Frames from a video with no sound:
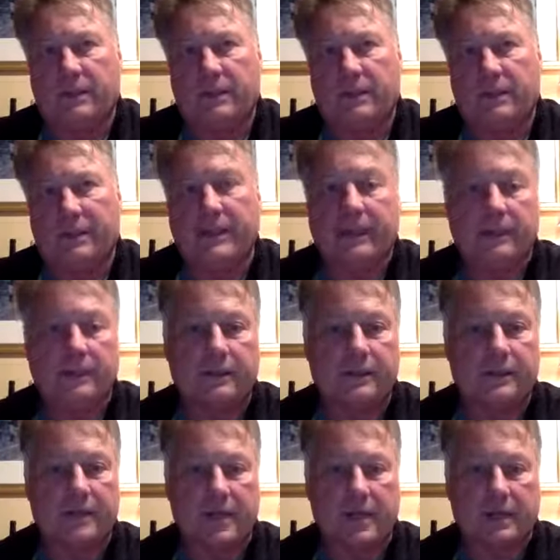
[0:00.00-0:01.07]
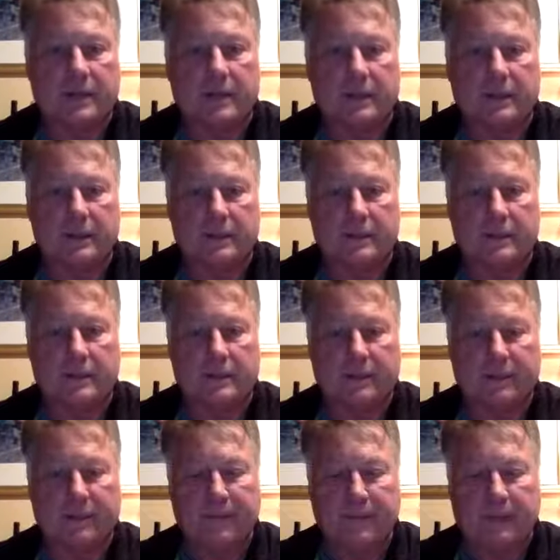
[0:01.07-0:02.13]
cellar stocking.
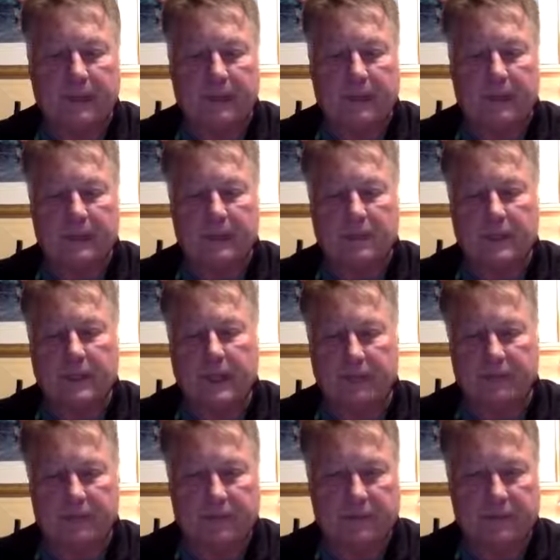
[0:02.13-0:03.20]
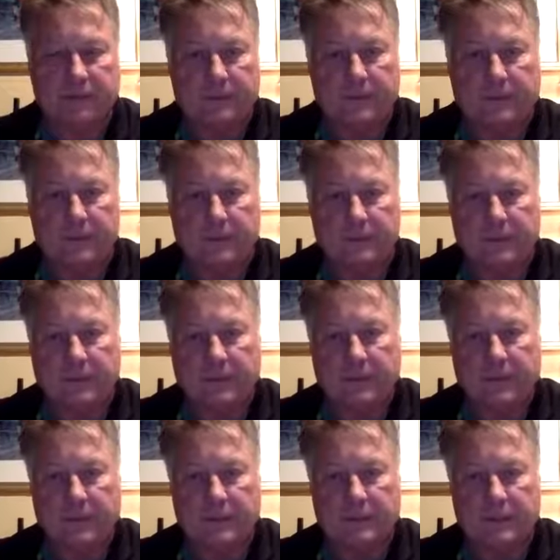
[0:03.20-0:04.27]
It's good to have Sauvignon Blanc this time of
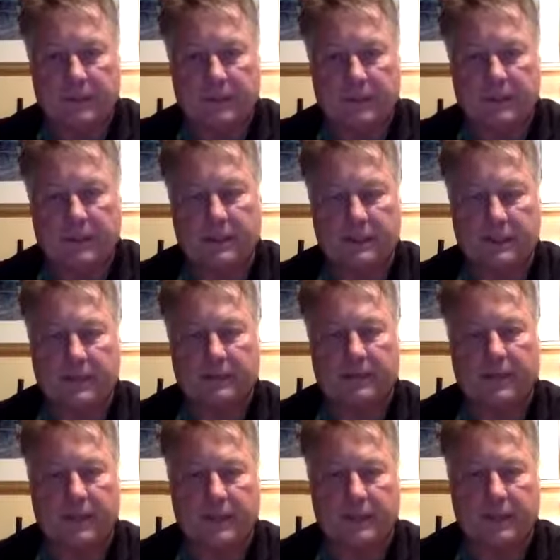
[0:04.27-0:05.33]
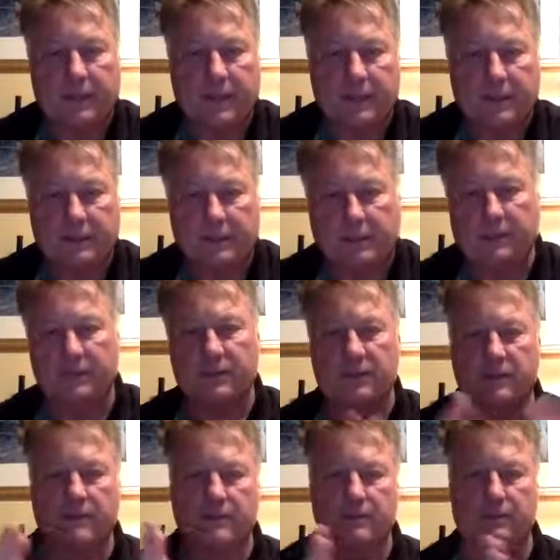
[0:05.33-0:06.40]
year, but it's also nice to have Cabernet. So you have
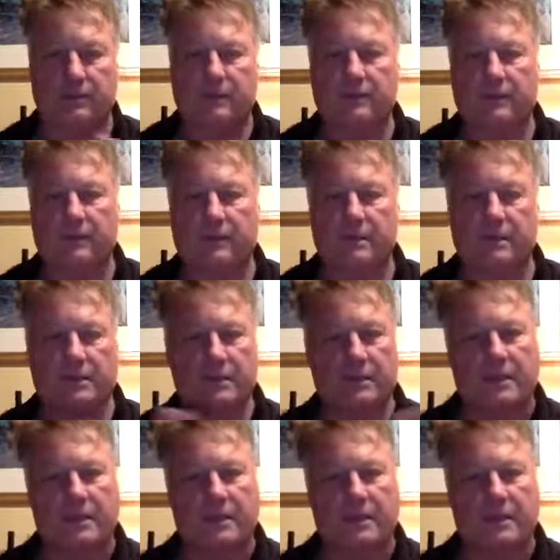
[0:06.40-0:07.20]
Sauvignon Blanc for lunch and